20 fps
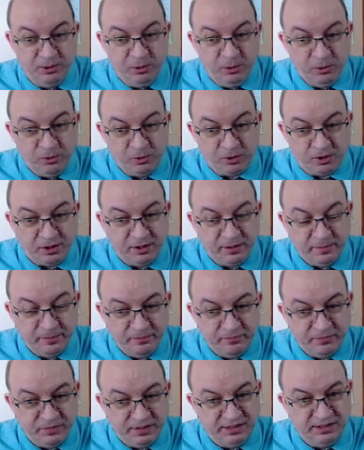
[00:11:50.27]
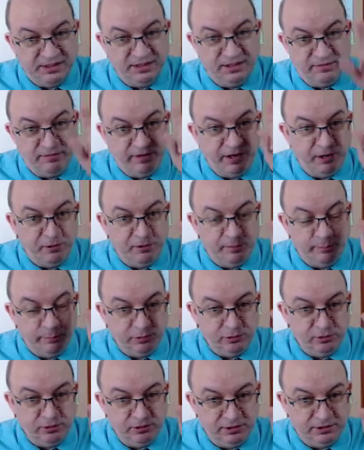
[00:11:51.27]
oak? This is very
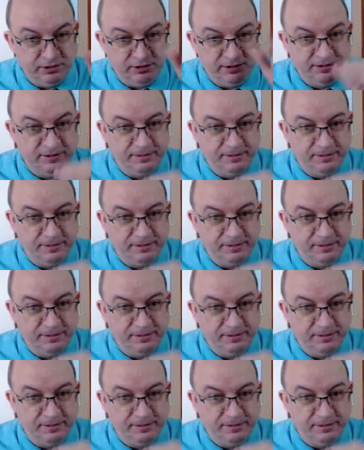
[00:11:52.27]
important.